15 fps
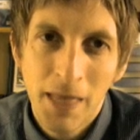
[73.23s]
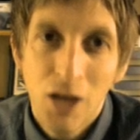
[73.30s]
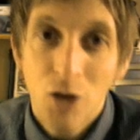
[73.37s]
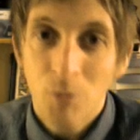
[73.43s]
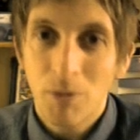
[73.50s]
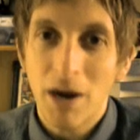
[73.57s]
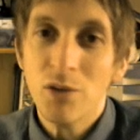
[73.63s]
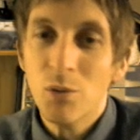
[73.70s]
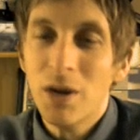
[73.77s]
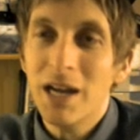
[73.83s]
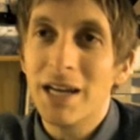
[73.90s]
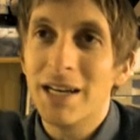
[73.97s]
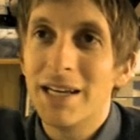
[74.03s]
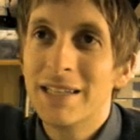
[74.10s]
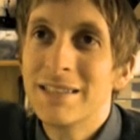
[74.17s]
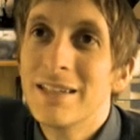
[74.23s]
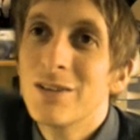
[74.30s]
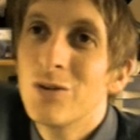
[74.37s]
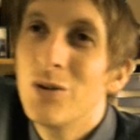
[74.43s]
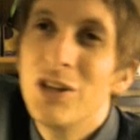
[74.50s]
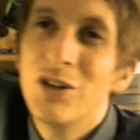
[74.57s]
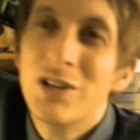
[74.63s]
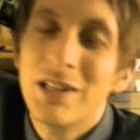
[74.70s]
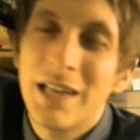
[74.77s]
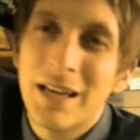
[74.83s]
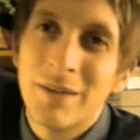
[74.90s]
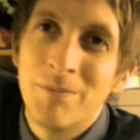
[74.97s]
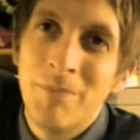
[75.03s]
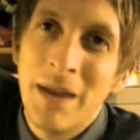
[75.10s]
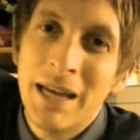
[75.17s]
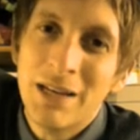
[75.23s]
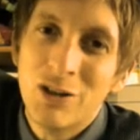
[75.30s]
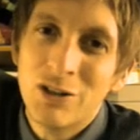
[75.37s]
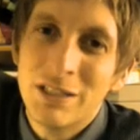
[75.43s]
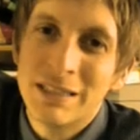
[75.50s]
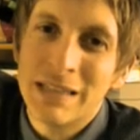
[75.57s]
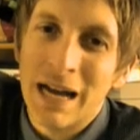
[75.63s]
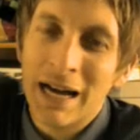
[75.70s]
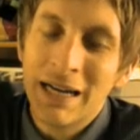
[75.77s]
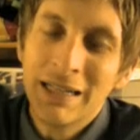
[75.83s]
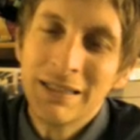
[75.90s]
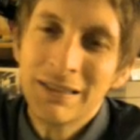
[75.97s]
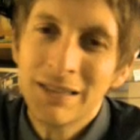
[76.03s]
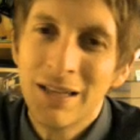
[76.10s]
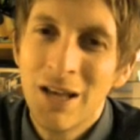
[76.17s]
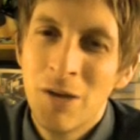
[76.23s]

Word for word: By the way, isn't it cool that you can like make your designs?